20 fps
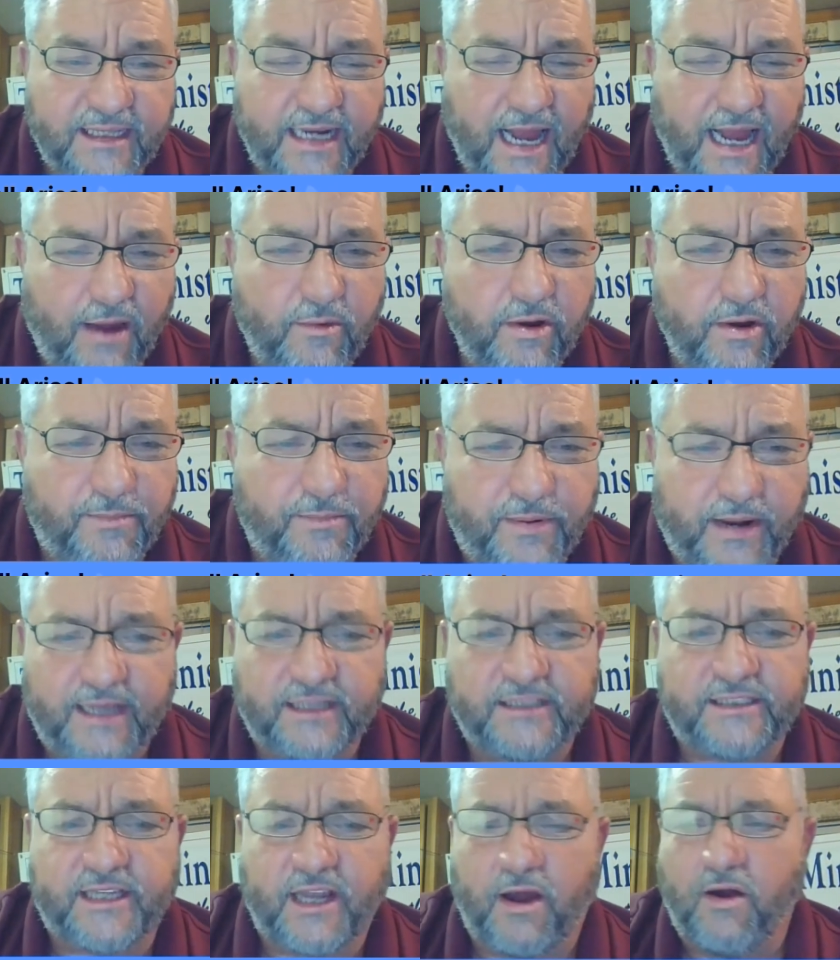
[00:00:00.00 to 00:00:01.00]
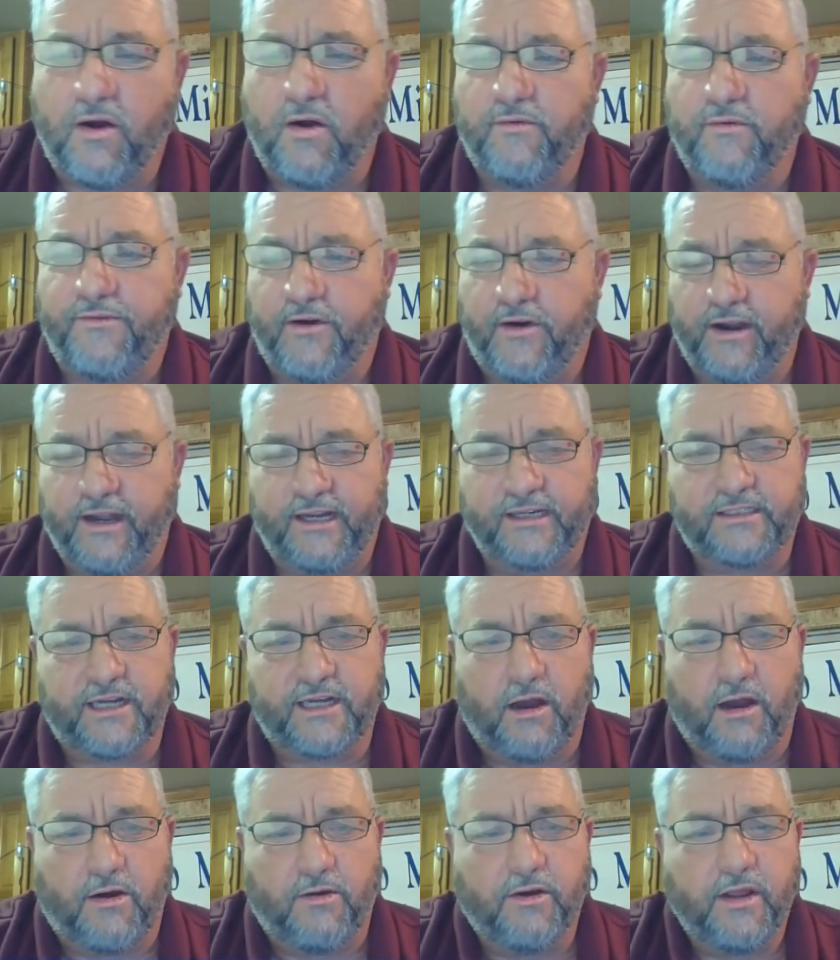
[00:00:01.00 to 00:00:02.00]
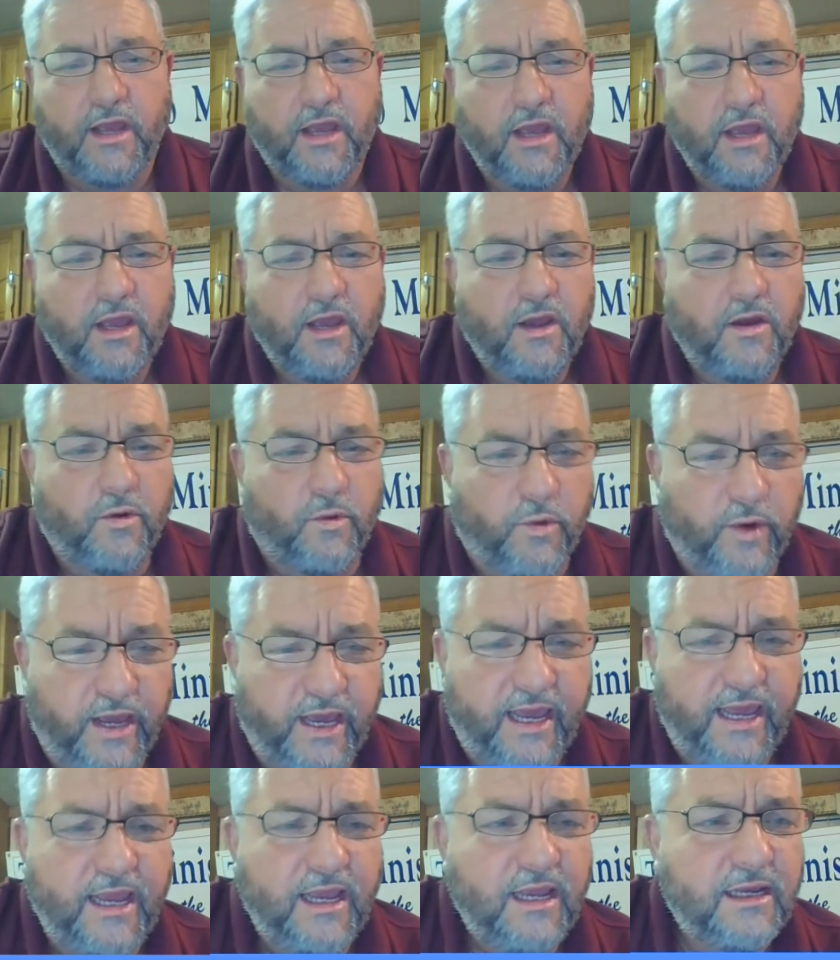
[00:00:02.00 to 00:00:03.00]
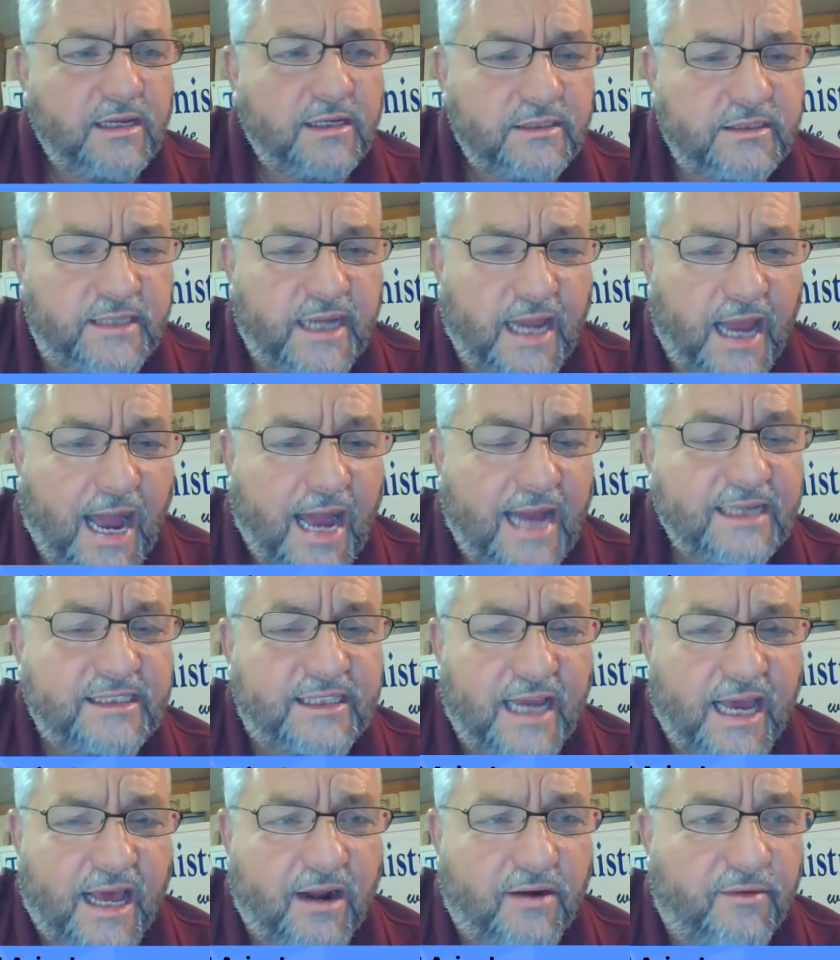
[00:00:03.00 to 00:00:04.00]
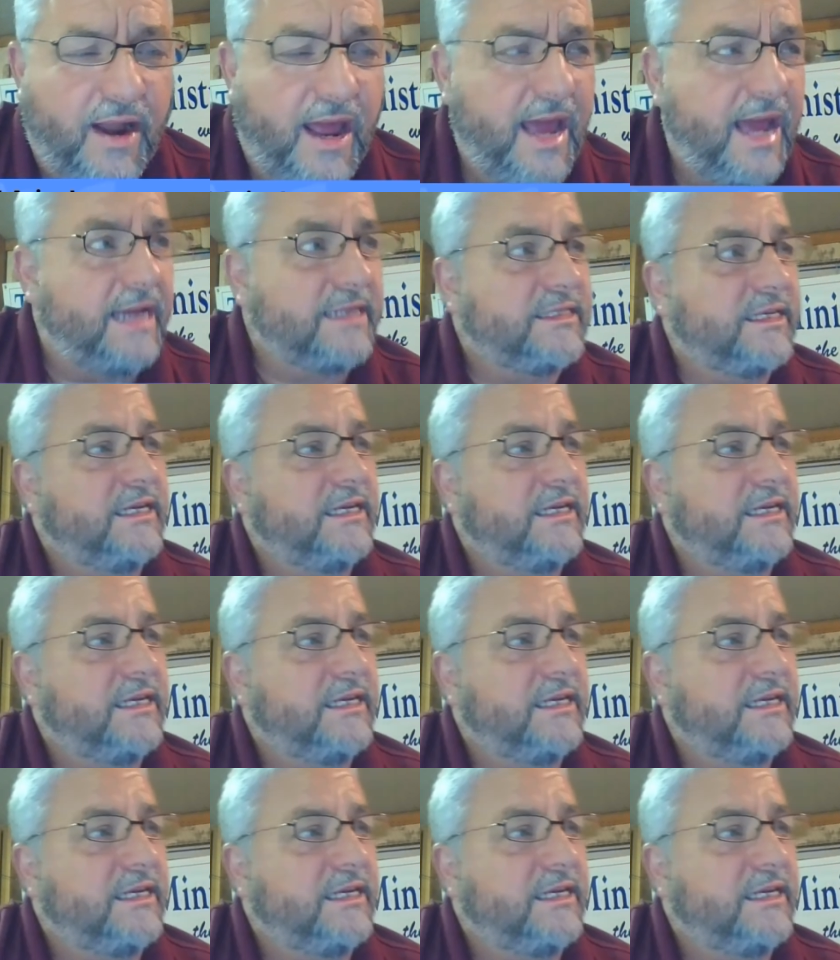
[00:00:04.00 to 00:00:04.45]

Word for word: And I want to play a song for you. It's called We Shall I Shall Arise.